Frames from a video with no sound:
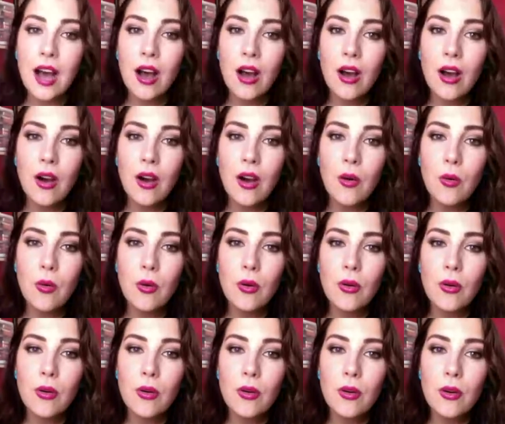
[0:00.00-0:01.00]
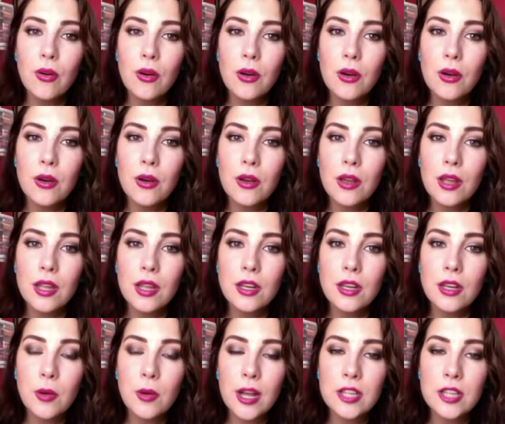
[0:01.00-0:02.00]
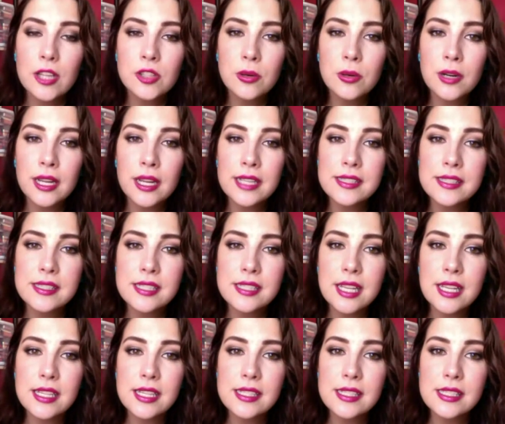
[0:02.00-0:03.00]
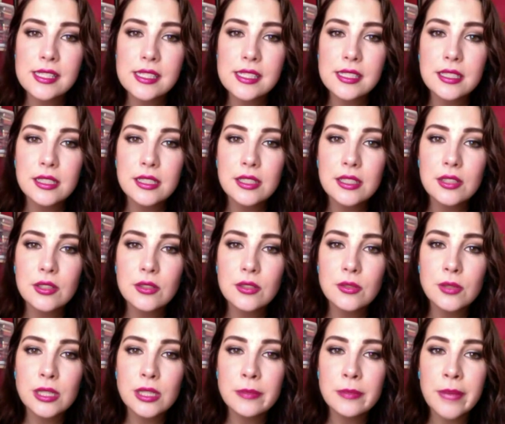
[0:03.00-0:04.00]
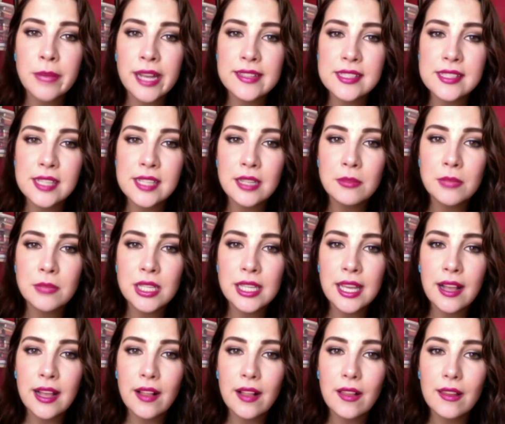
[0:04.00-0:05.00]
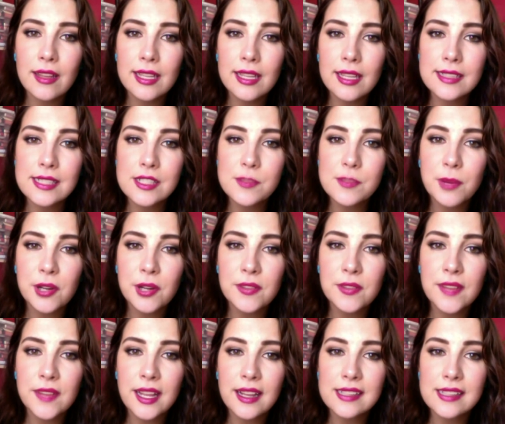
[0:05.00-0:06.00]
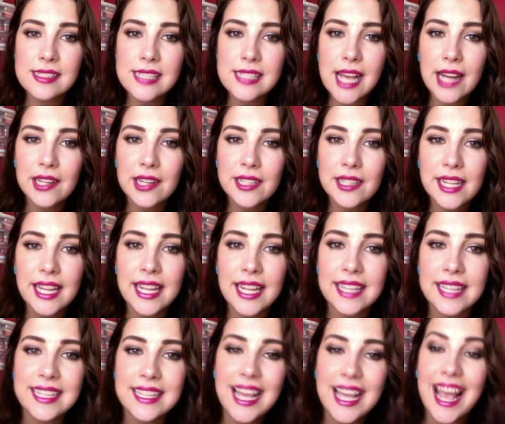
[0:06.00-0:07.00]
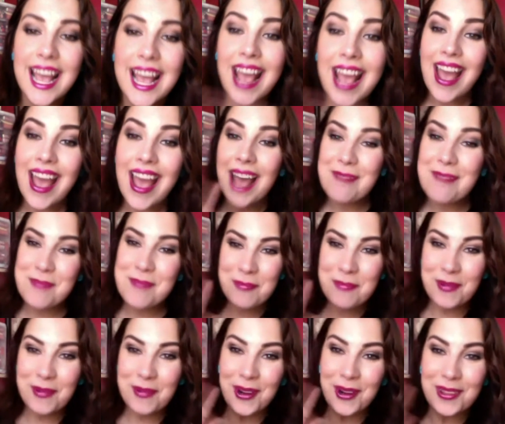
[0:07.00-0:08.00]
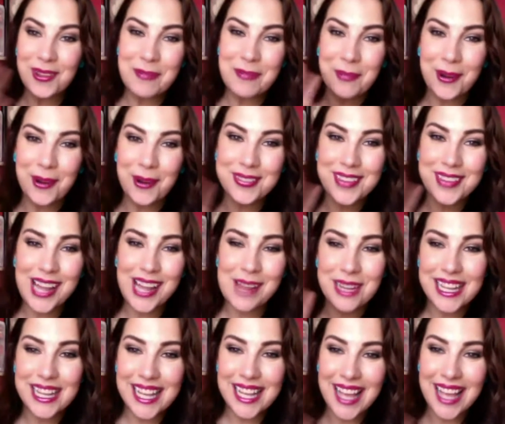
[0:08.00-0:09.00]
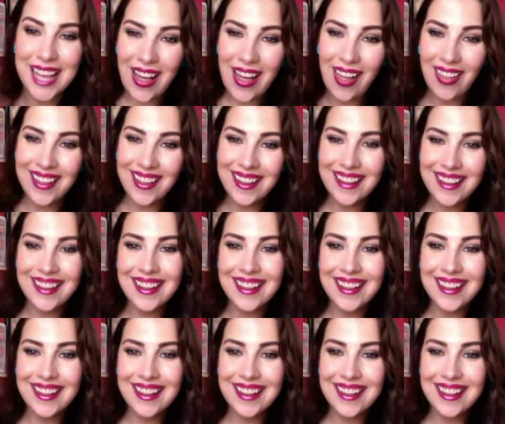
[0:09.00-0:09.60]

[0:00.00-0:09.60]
Oh! Noel Torres says, greet my son Miguel. It's his birthday on Saturday. Happy early birthday, Miguel!